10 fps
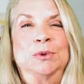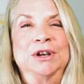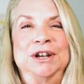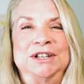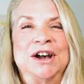we're
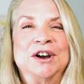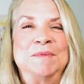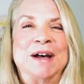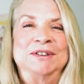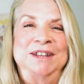going to talk
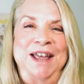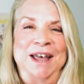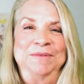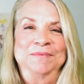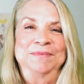about
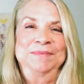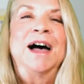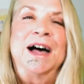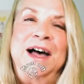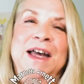today.
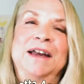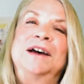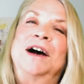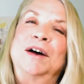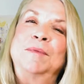Hi,
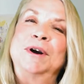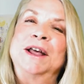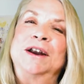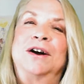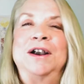I'm
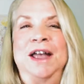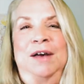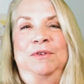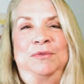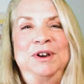Marnetta
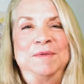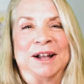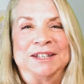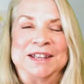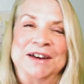Arnett with
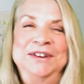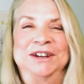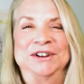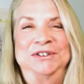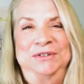RE/MAX Town &
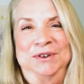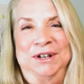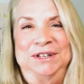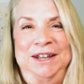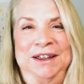Country
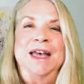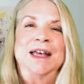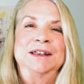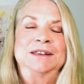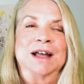Realty,
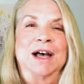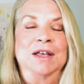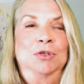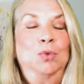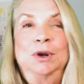and
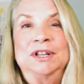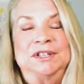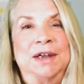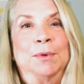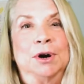the real
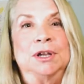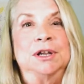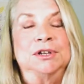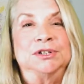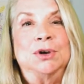estate
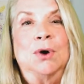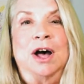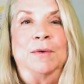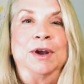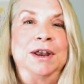market is so
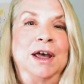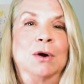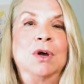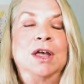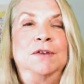hot right
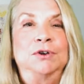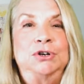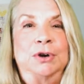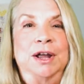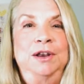now. If you're
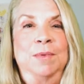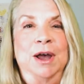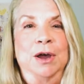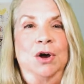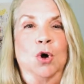trying to
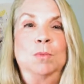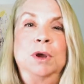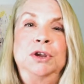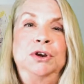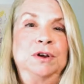buy a
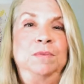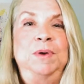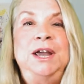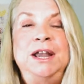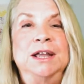home, you're
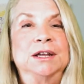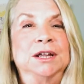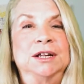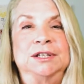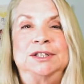competing
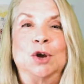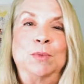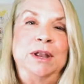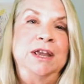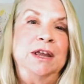against so
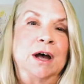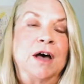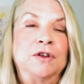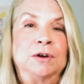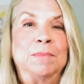many
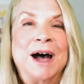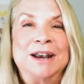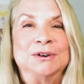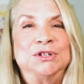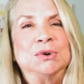other
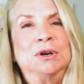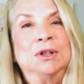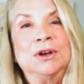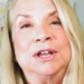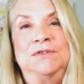buyers who are
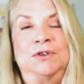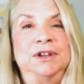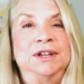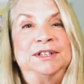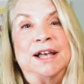looking for
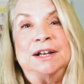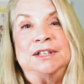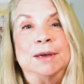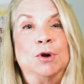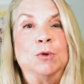the exact
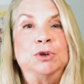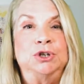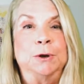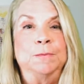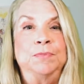same home
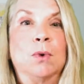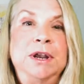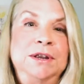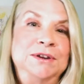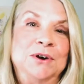as you. What
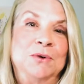do?